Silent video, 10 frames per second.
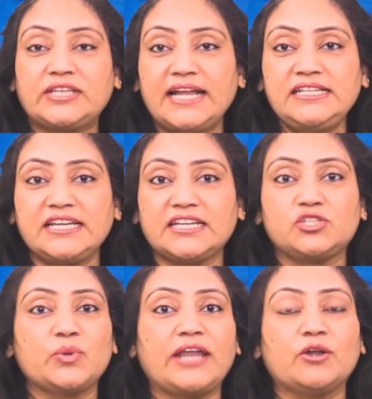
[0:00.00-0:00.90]
authentic
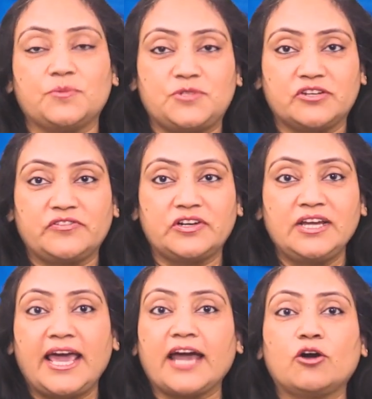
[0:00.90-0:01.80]
to an
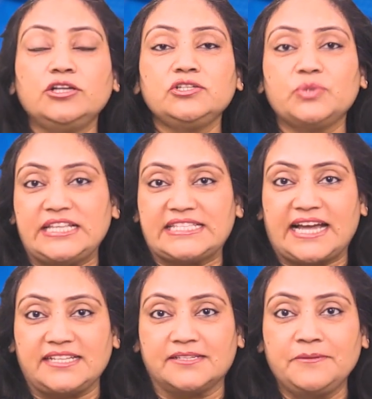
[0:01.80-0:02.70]
observer, according to
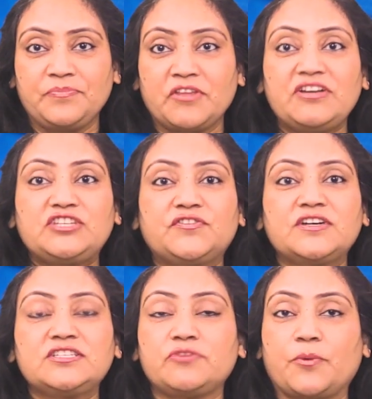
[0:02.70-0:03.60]
Insider, which
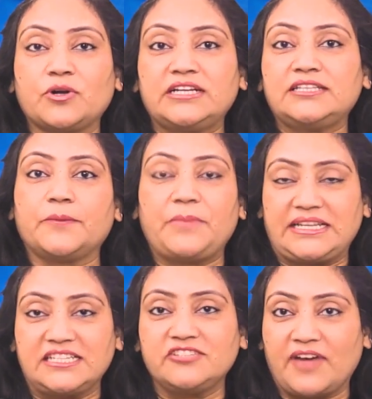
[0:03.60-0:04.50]
first reported the
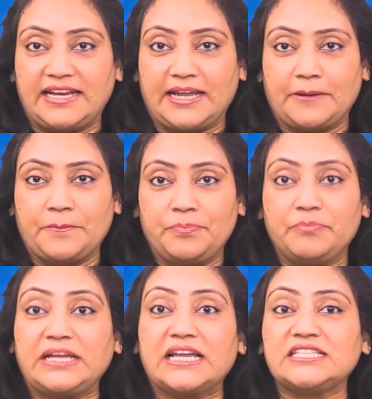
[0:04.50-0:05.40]
patent filing.
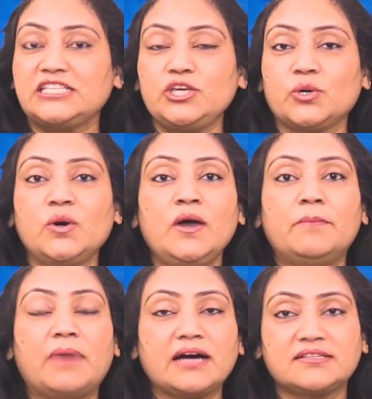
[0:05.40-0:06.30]
Meta CEO
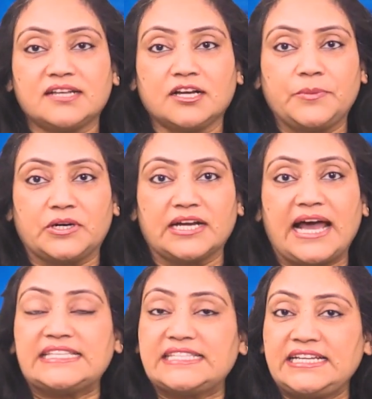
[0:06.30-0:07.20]
Mark Zuckerberg
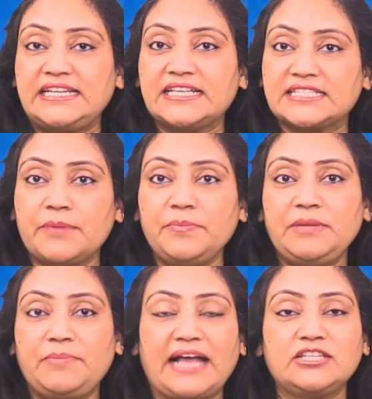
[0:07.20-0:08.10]
has said his
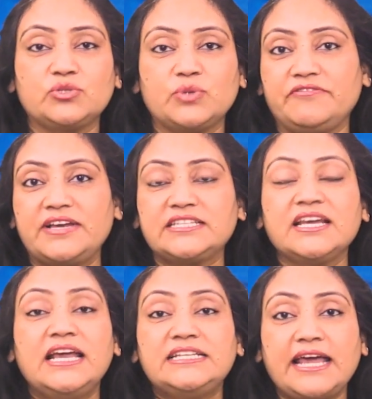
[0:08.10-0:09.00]
company plans to invest
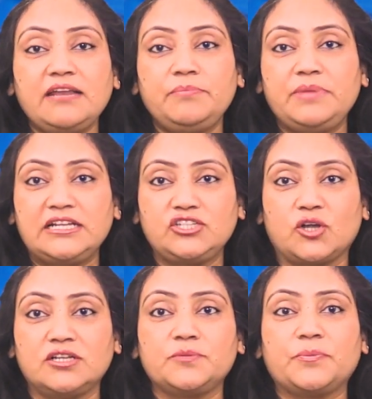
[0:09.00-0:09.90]
$10 billion
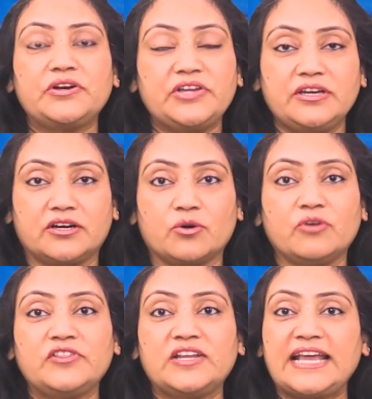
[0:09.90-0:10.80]
per year
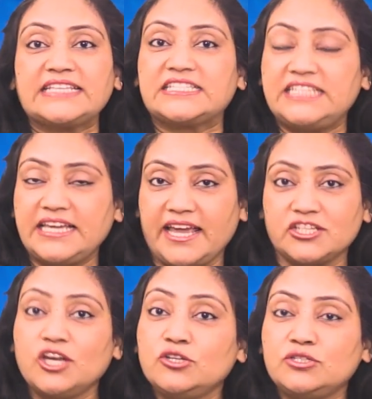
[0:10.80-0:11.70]
over the next
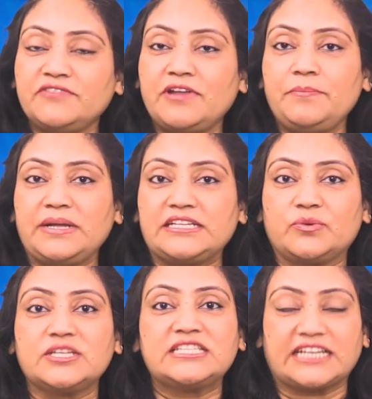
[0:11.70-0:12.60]
decade to develop
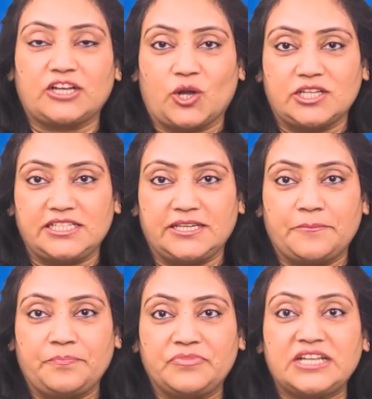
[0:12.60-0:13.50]
metaverse technology.
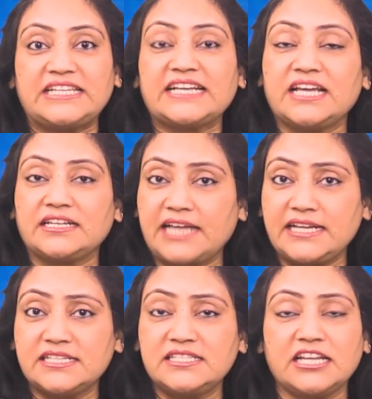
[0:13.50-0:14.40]
The tech
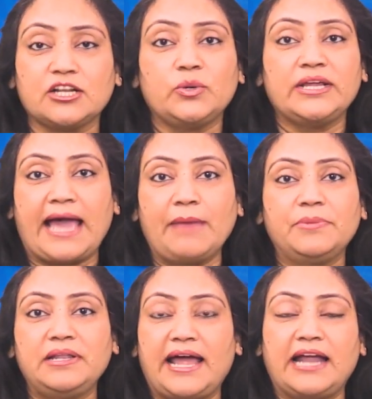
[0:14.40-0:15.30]
titans, including
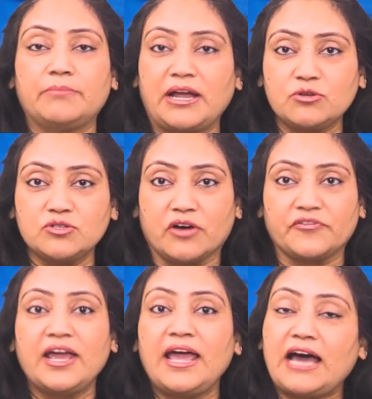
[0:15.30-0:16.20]
Apple and
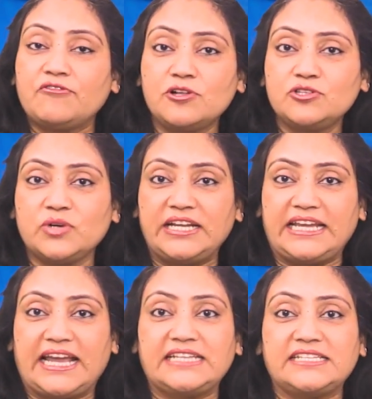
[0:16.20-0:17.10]
Microsoft, have also
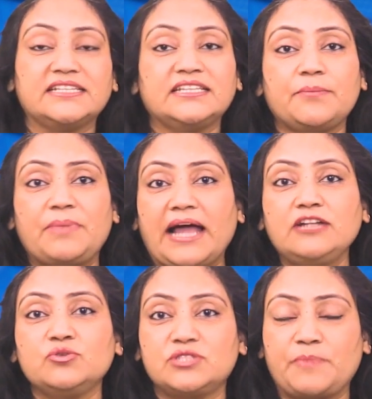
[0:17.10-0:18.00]
indicated they
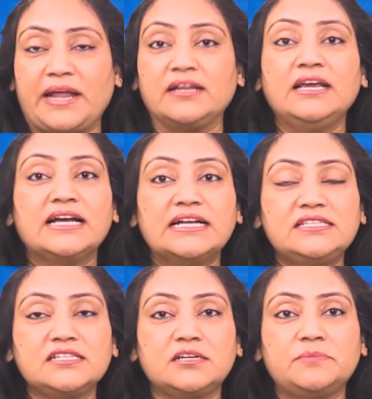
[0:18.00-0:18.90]
plan to spend
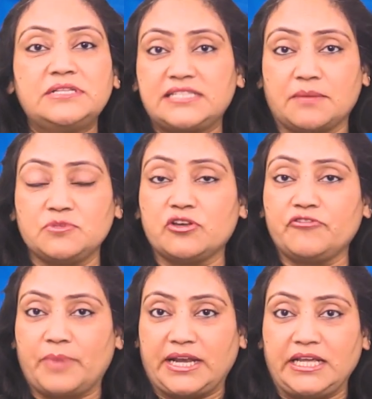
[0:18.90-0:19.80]
considerable sums
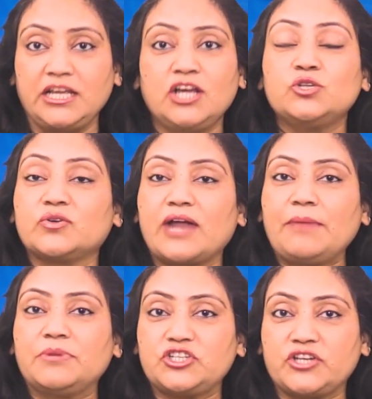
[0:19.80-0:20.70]
of money to
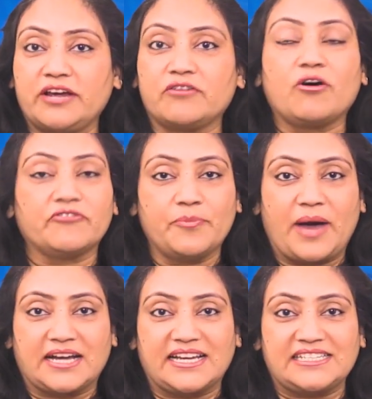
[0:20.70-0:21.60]
grab a share of the
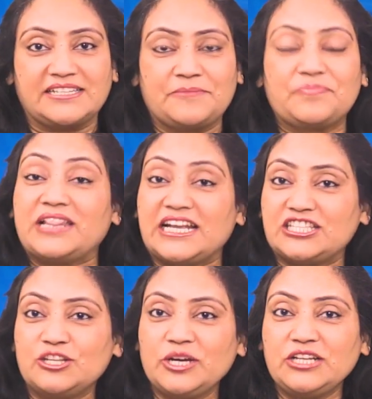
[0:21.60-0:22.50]
market.
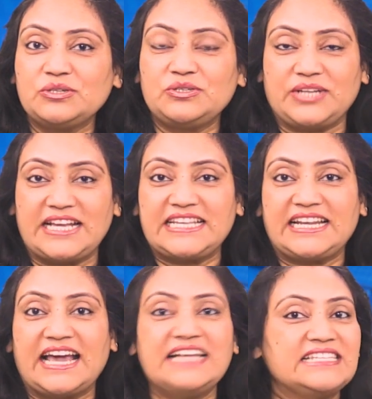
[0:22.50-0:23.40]
Let's look into today's
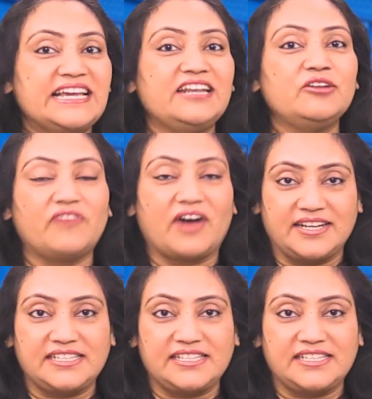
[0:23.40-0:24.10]
headlines in Bar